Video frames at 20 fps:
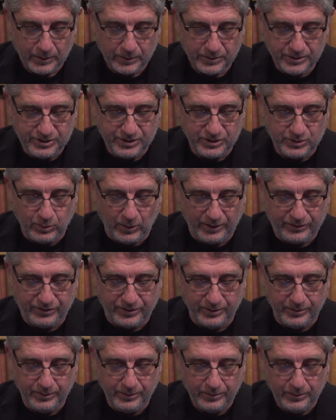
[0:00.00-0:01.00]
This is what
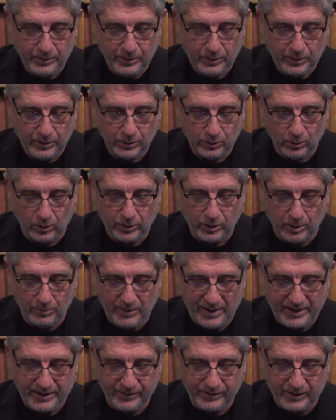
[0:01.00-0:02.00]
the Lord
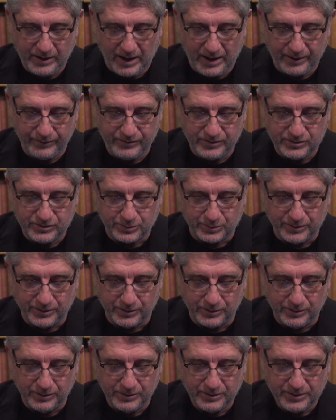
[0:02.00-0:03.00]
Almighty, the God of
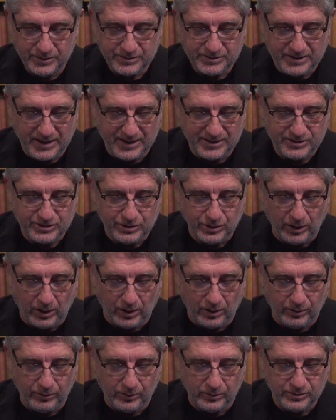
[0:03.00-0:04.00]
Israel, says to
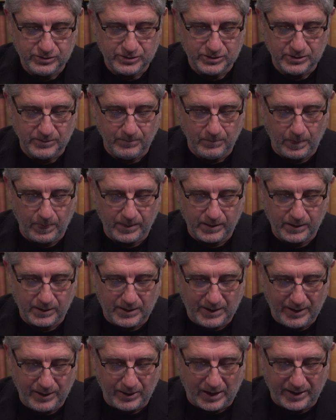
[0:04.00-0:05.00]
all those
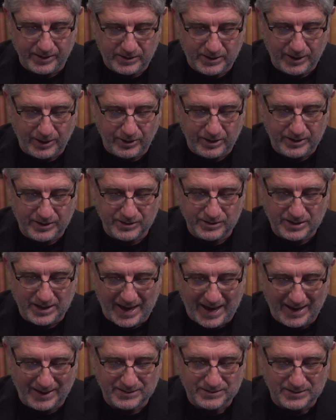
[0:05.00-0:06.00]
I carried
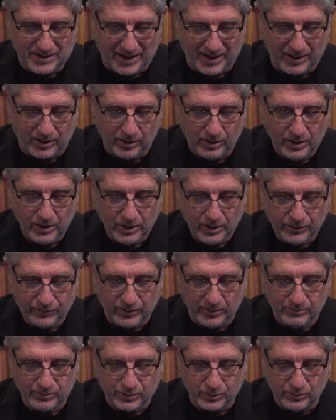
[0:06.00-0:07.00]
into exile
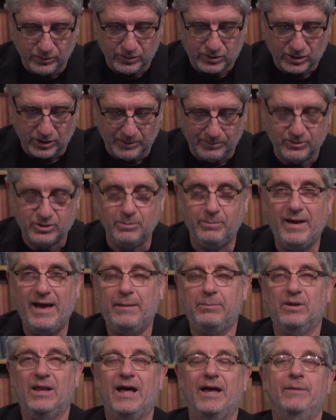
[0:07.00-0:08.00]
from Jerusalem to
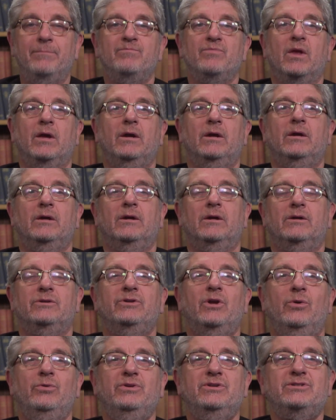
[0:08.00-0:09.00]
Babylon.
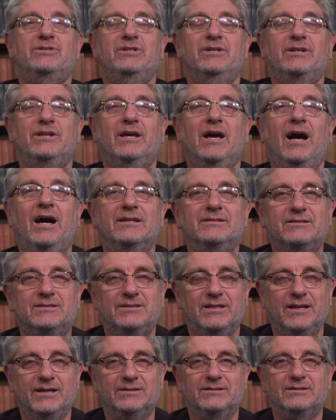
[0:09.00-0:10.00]
Notice that God
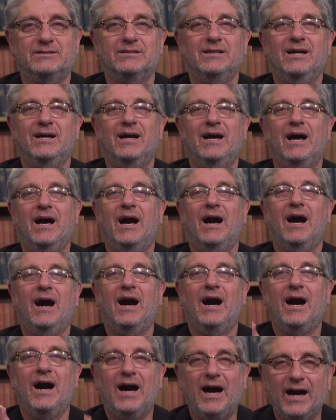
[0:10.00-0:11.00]
says,
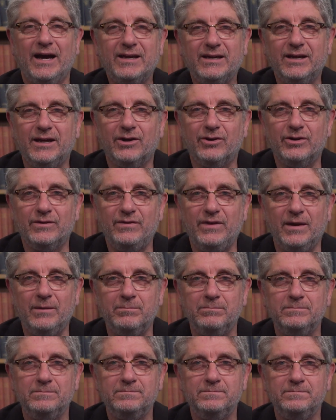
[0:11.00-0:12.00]
I carried
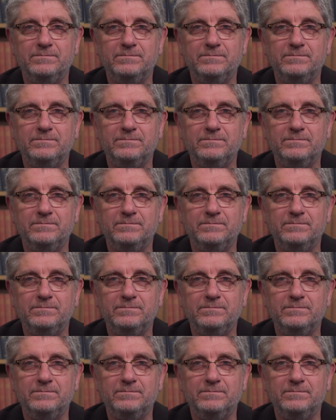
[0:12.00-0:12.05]
them.